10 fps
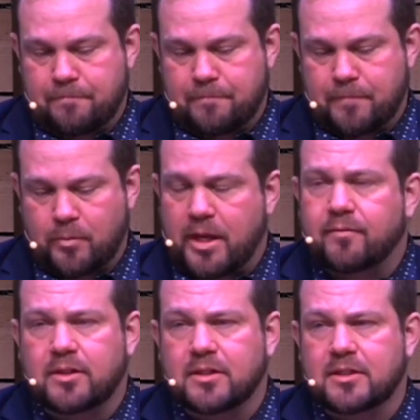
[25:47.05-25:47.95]
But we have to
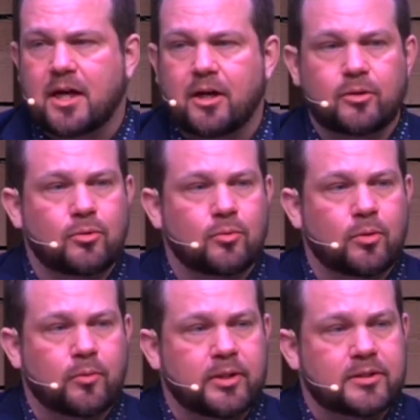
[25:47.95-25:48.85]
decide, who will
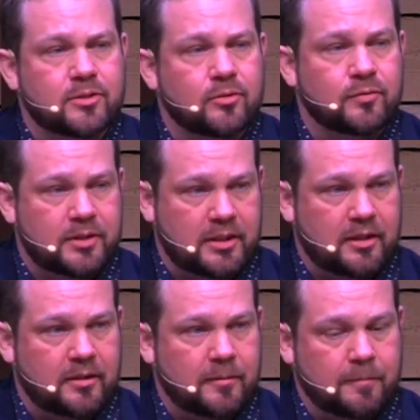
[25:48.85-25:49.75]
we serve
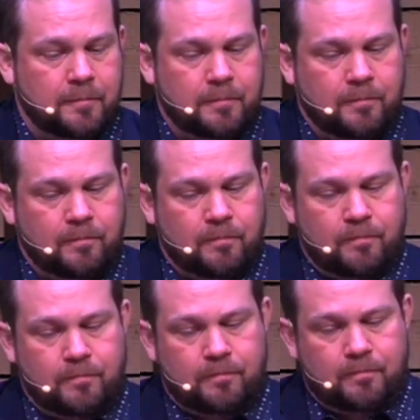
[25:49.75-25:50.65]
today?
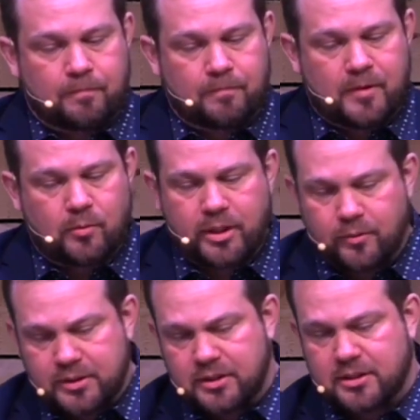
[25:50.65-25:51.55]
When I
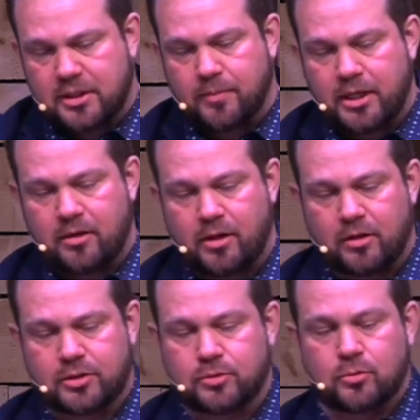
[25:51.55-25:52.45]
was in seminary, our
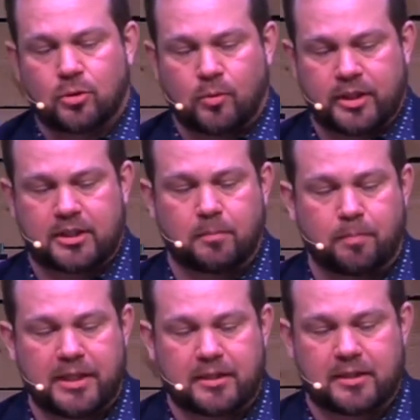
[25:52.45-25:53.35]
school wanted to
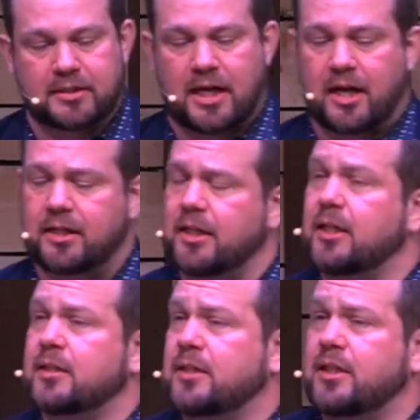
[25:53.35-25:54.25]
beat this
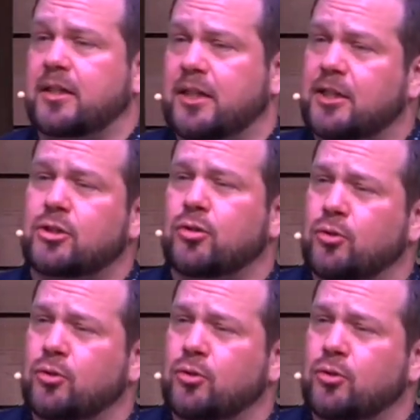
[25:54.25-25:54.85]
idea into you